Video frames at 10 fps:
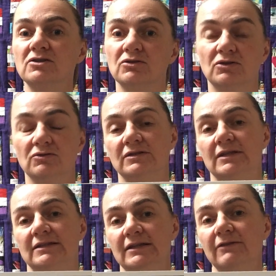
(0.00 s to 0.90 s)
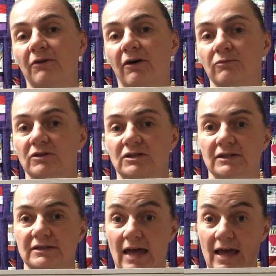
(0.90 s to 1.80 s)
to use the default, which
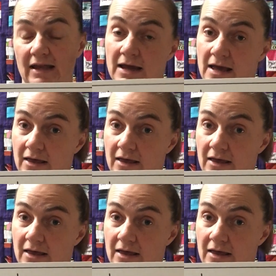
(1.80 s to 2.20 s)
is that